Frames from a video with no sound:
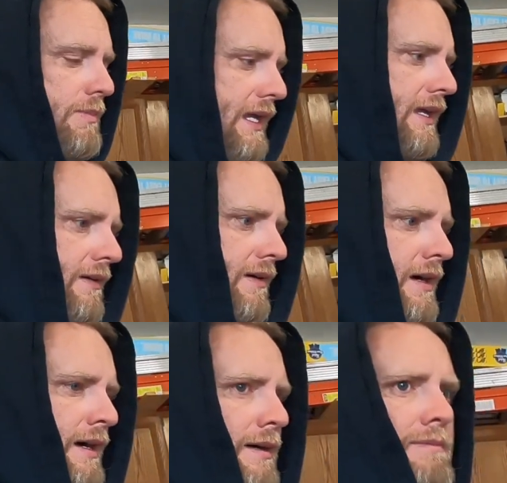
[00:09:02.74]
be.
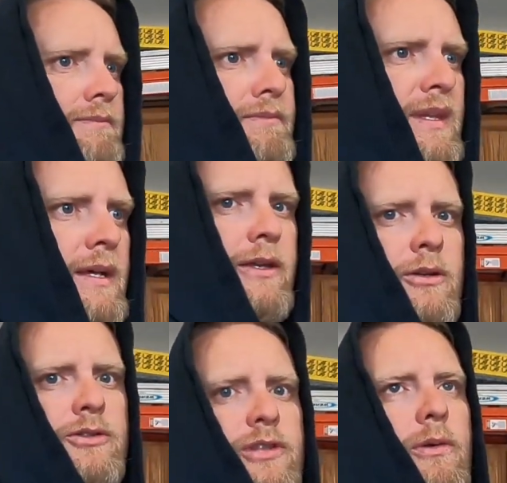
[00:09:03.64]

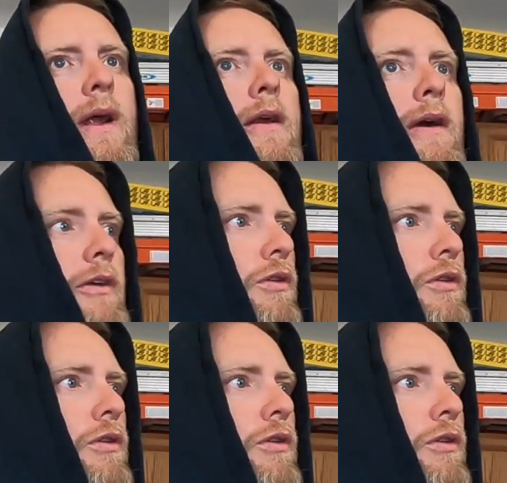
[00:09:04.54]
Usually right around